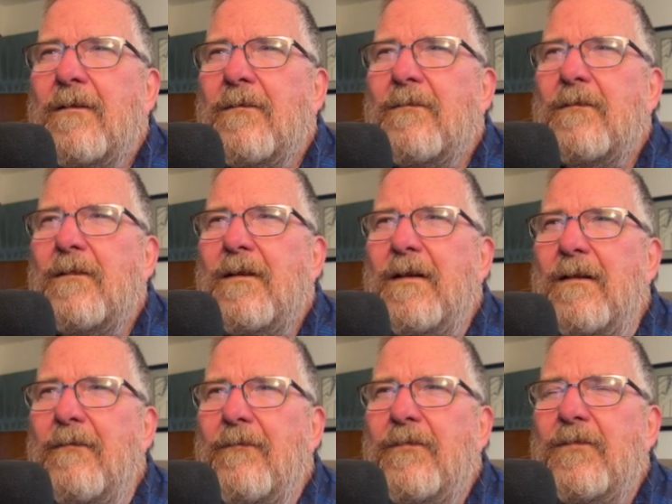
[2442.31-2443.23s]

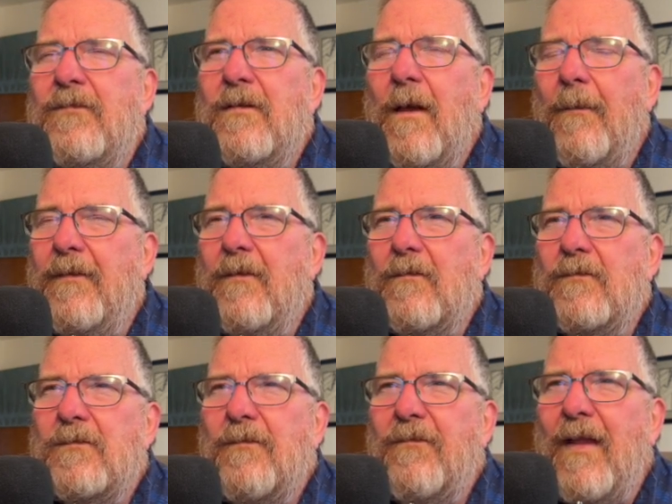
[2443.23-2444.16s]

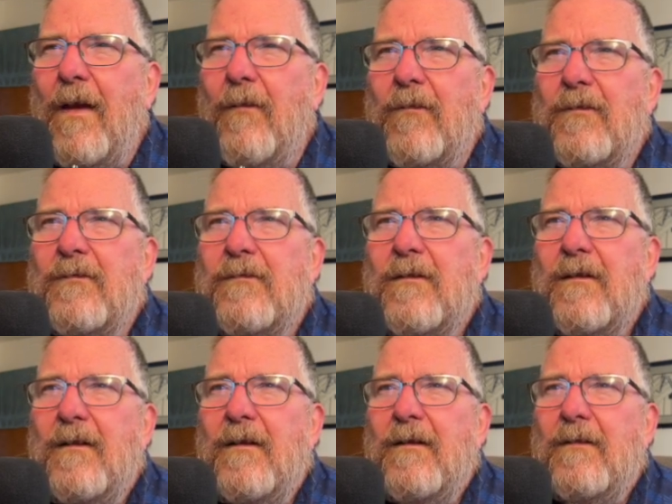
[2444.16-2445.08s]
those flowers,
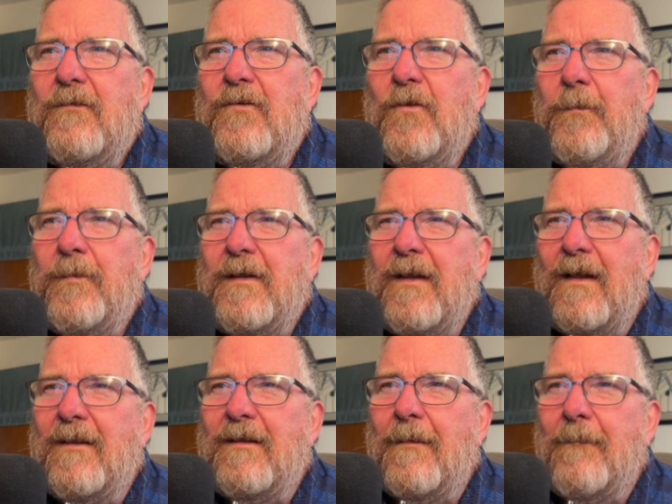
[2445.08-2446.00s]

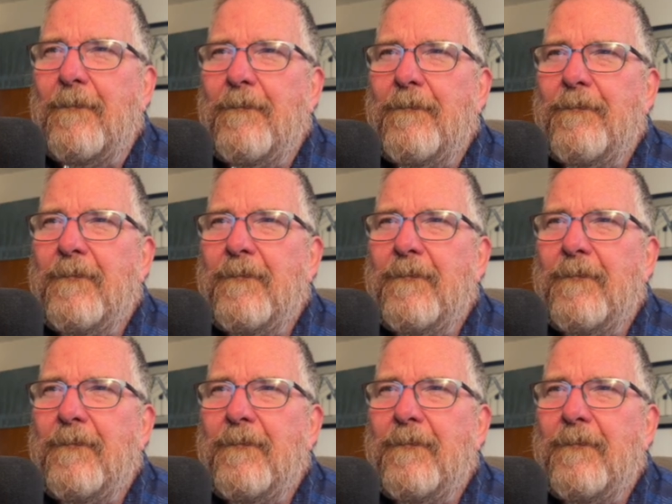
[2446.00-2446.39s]
duplicate them,